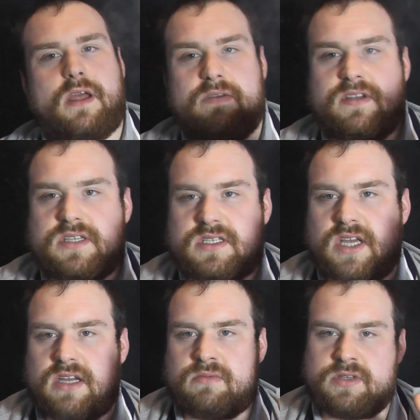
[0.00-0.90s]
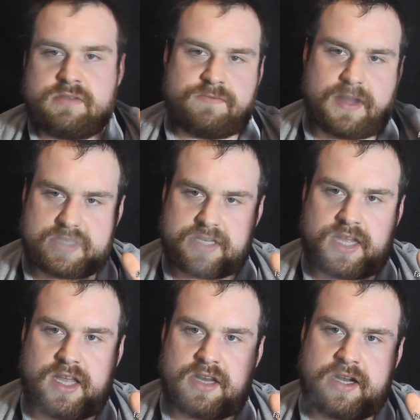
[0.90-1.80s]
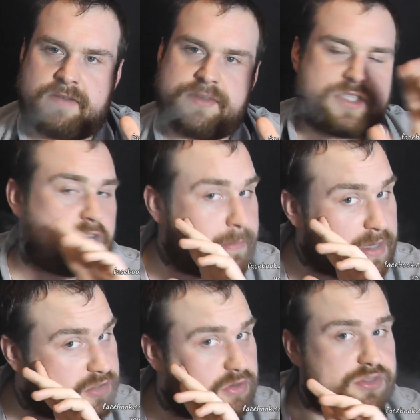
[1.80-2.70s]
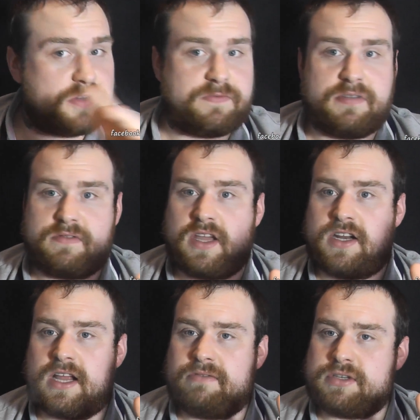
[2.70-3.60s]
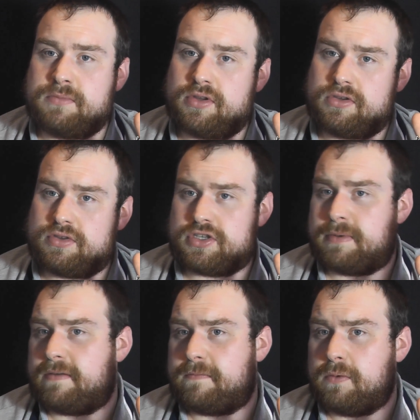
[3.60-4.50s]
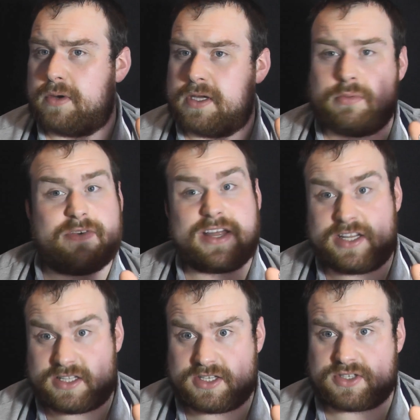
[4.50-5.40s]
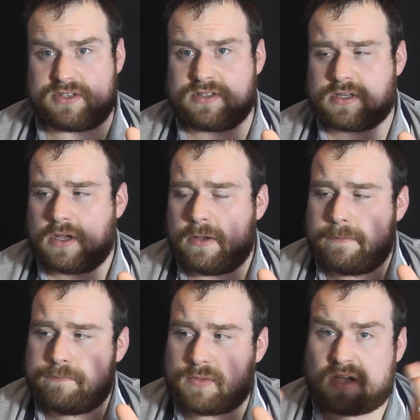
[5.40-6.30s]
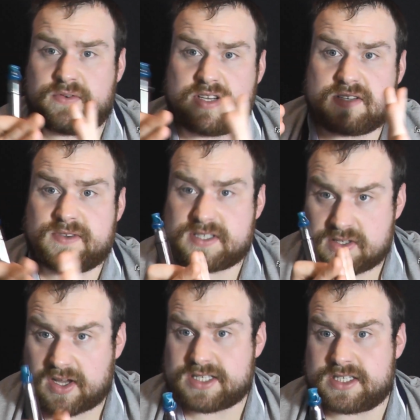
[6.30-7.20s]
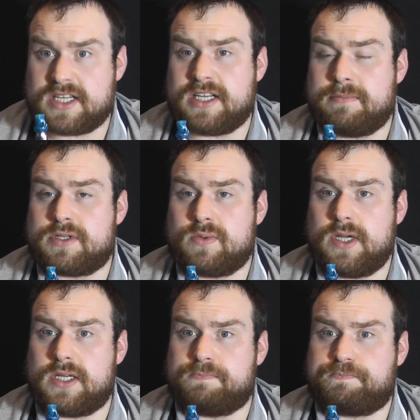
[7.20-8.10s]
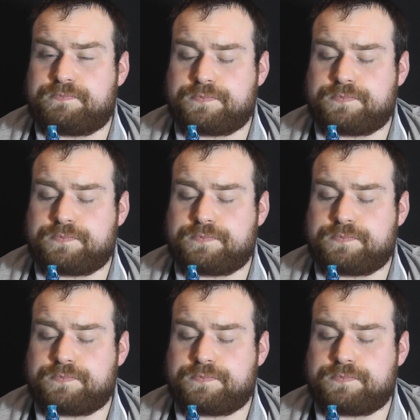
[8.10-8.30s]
I think it's a 10. When you factor that in, an average eGo battery costs you 15 and the average model costs you about 40 without the additions. I think this fits nice and neatly in between.